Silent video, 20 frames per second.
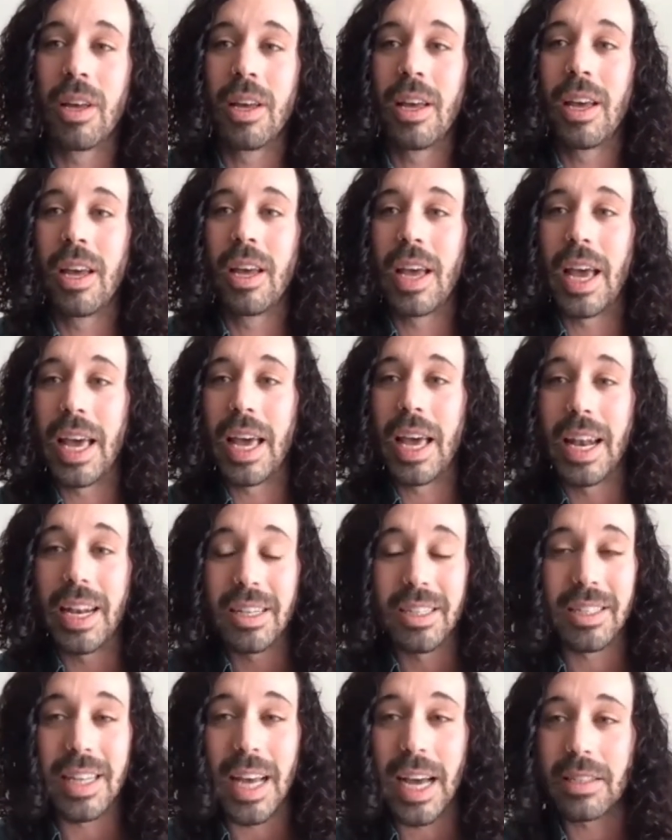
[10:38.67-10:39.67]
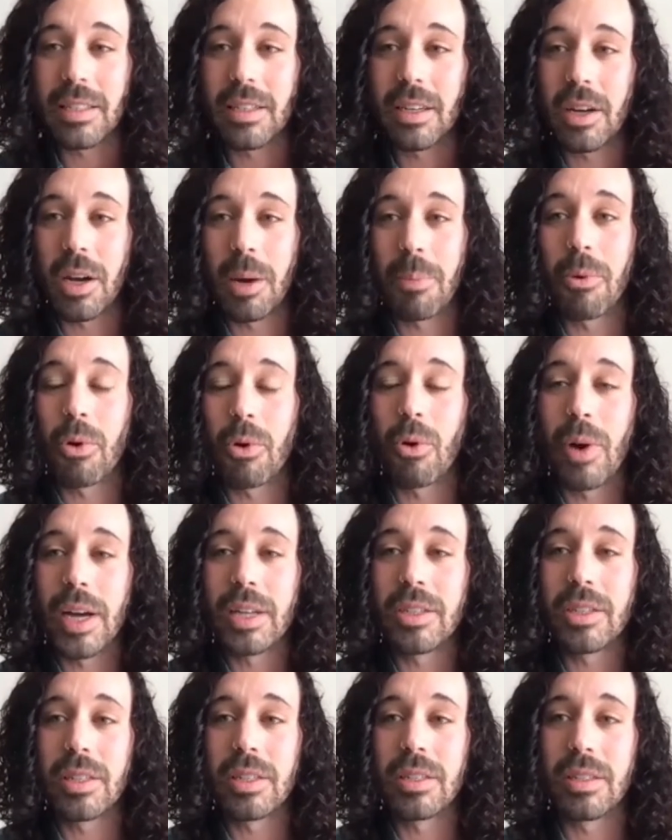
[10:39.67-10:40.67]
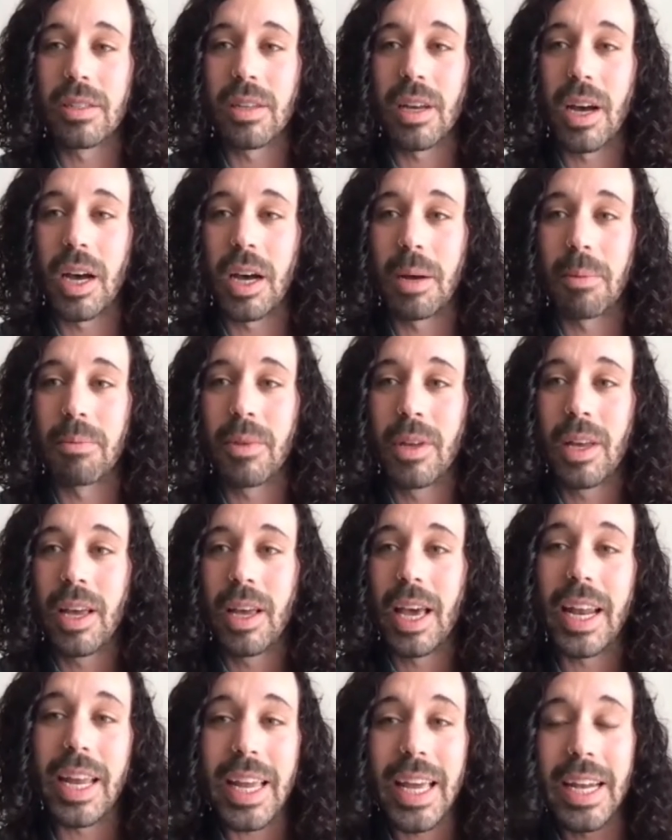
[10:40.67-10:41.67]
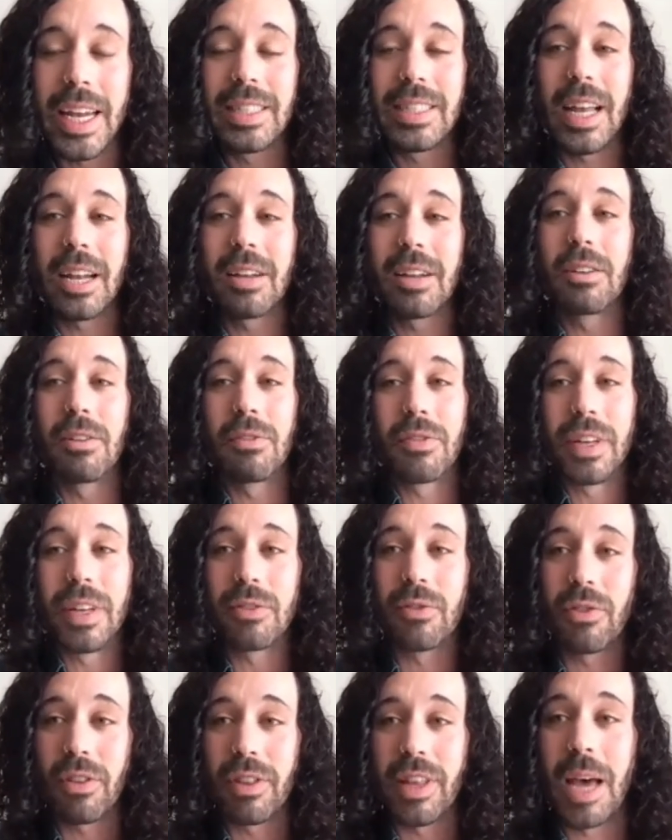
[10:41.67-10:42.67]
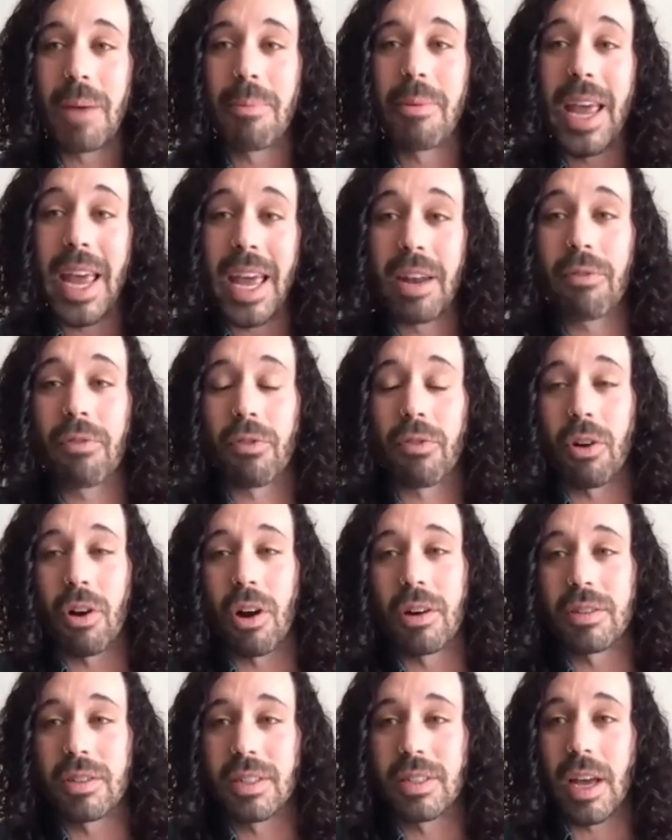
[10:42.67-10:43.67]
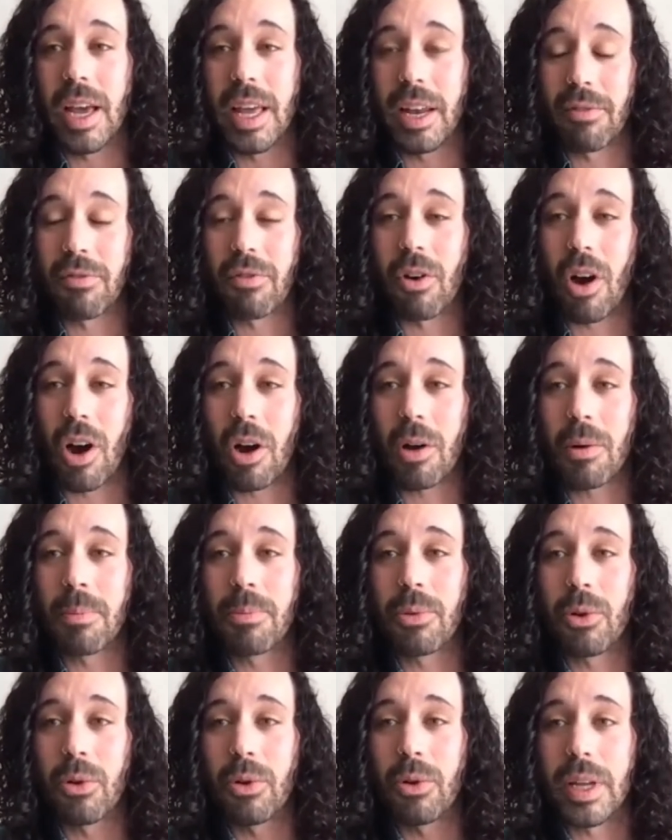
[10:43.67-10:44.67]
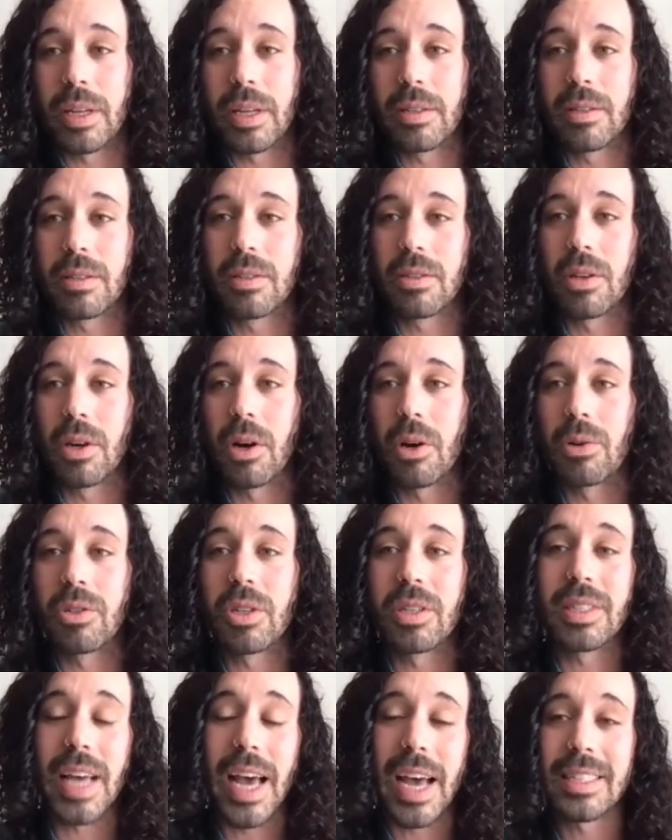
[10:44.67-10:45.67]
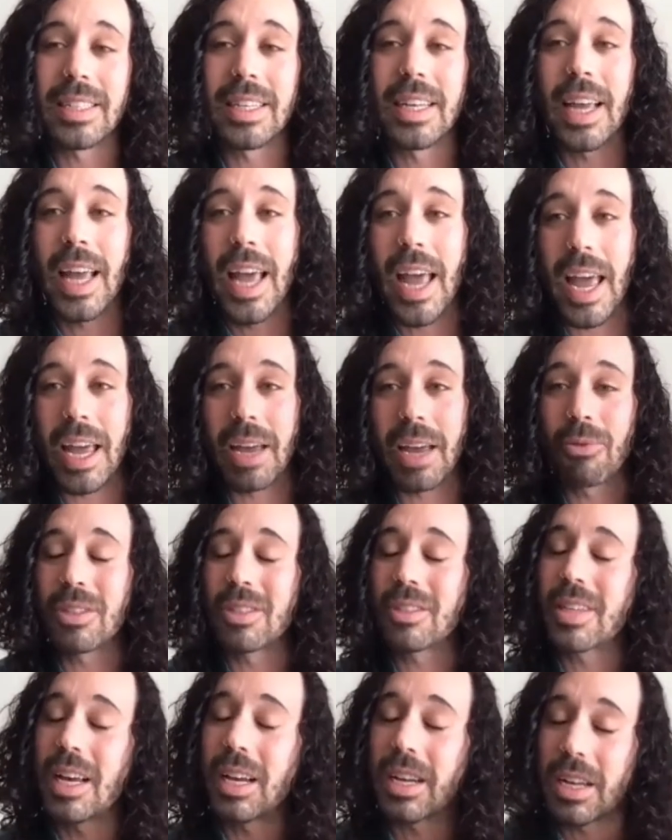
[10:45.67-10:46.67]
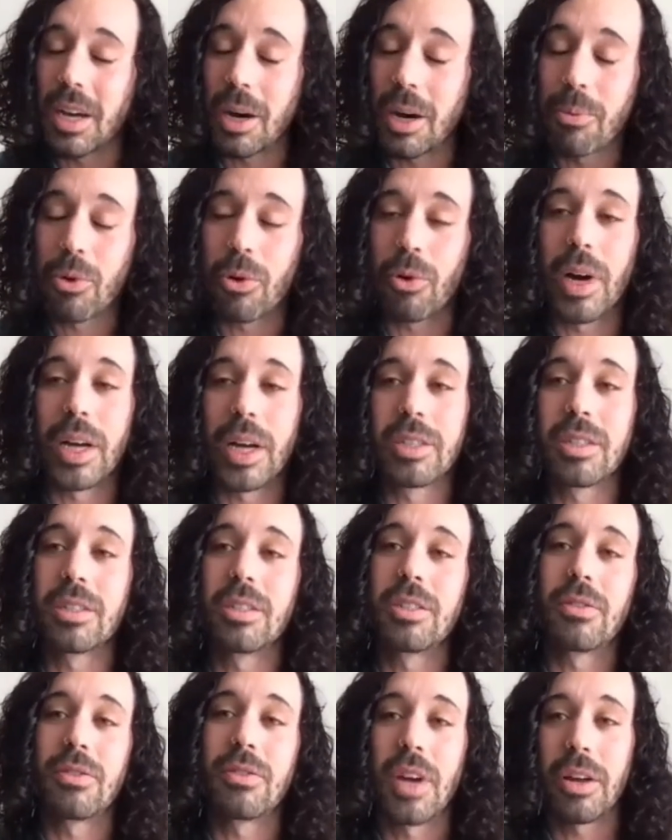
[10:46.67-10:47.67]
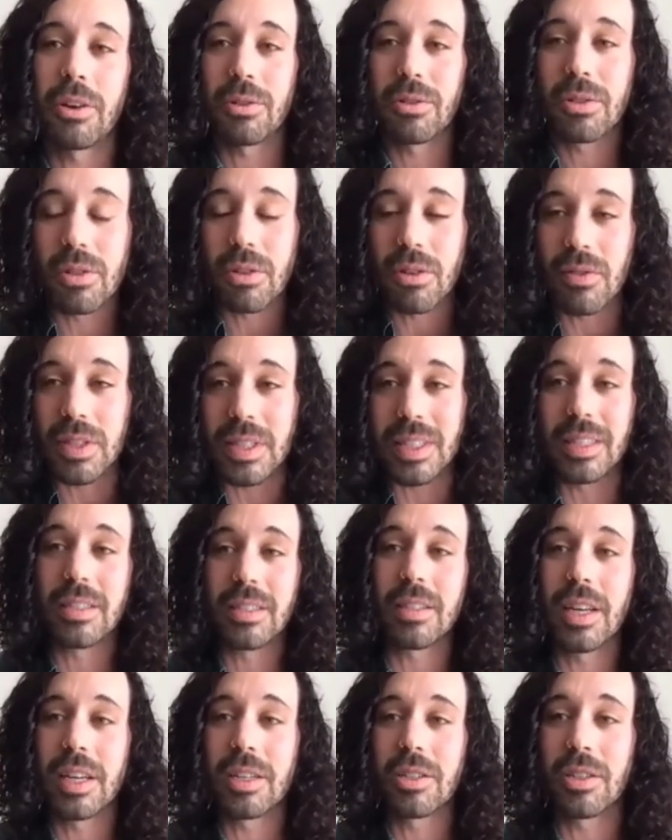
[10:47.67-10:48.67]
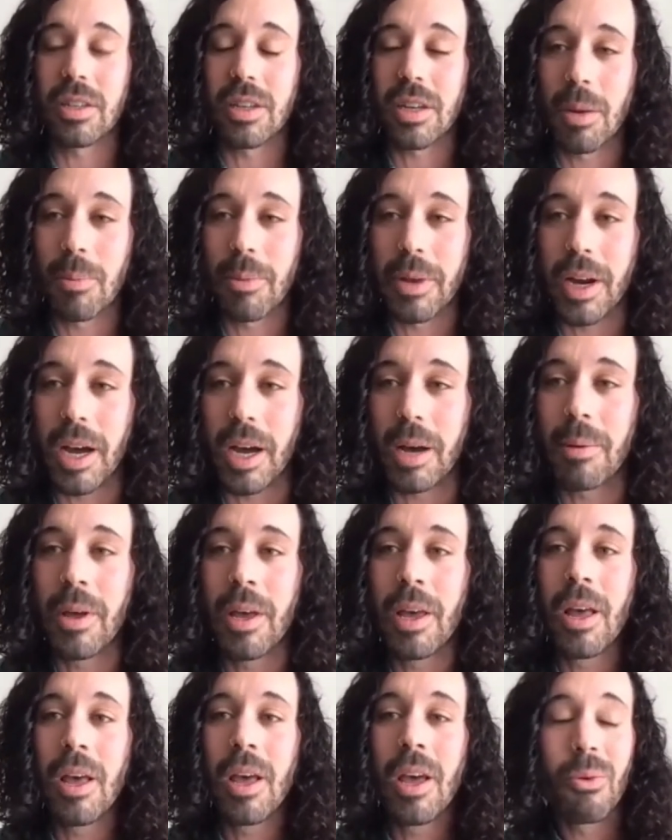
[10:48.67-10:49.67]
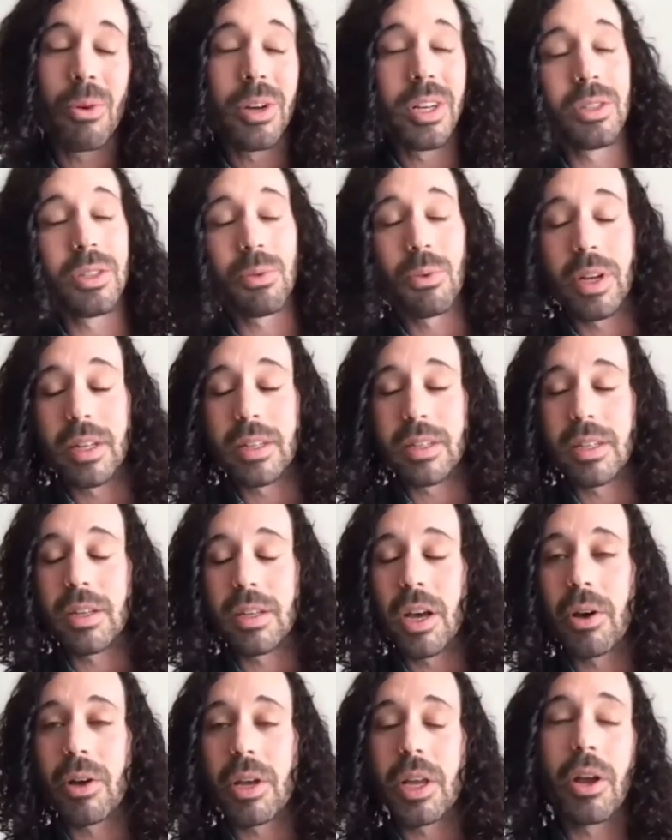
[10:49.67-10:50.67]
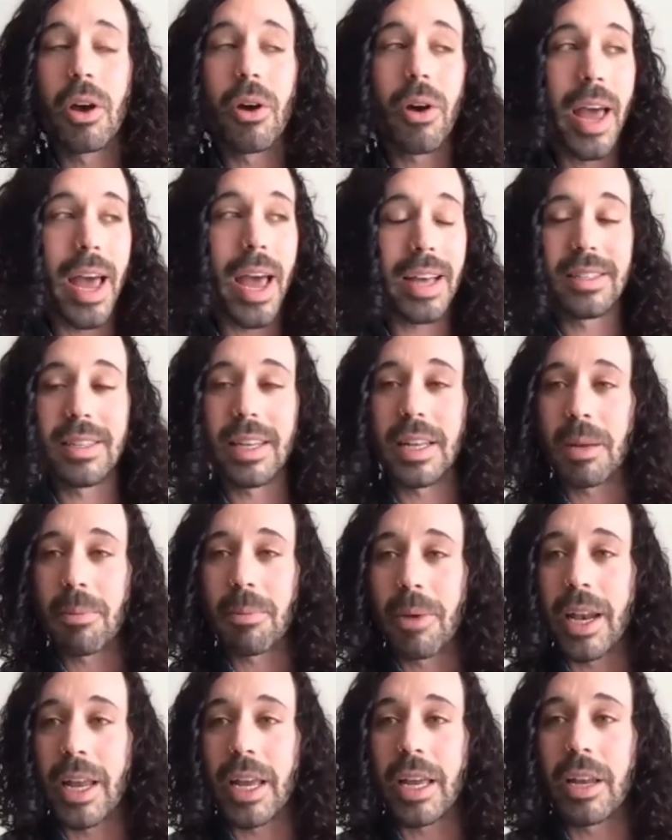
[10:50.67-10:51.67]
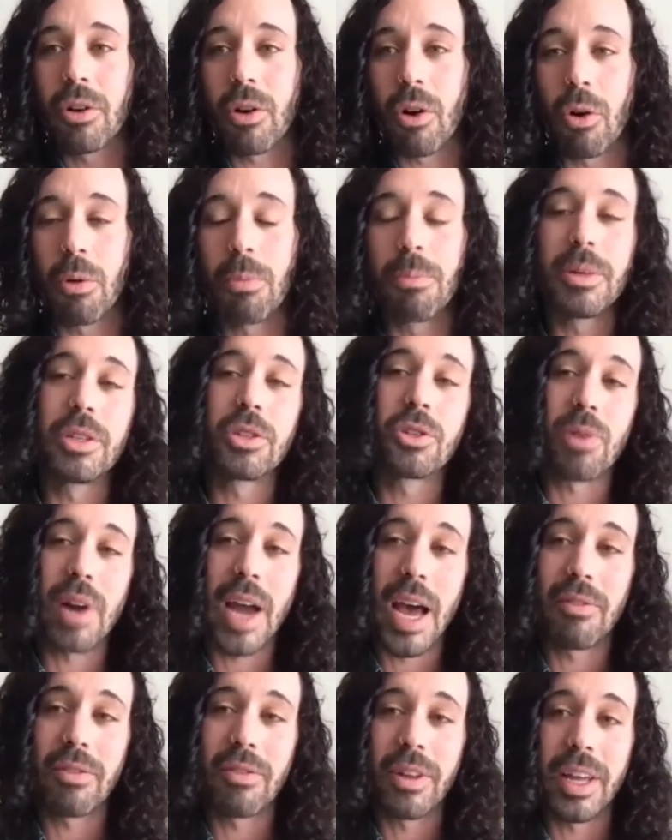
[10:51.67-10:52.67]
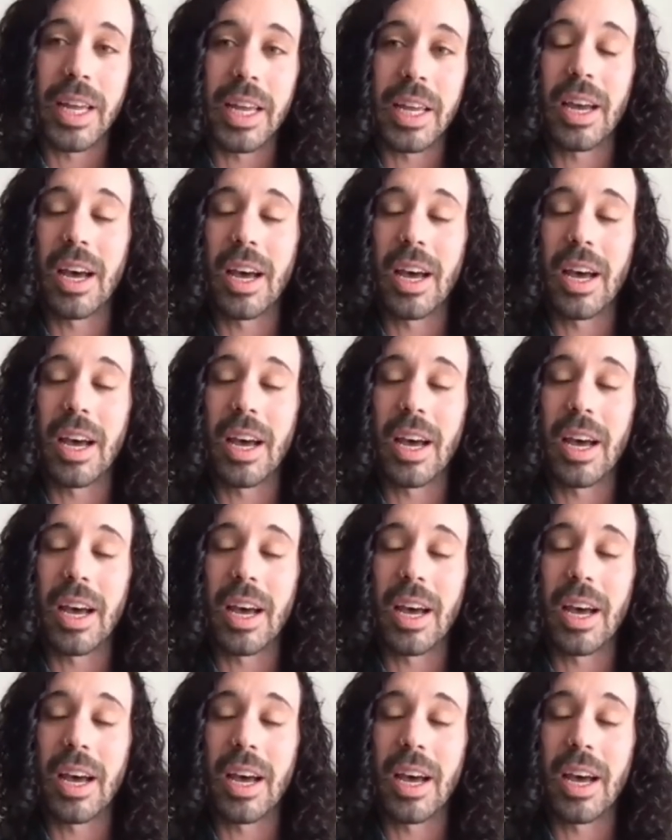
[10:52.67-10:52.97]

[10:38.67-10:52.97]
and just ask a couple questions. And again, it's out of defense for them and for our employees. So just asking, hey, we just had a couple questions. You've got your service installation coming up. We just wanted to know, has anybody in your home been traveling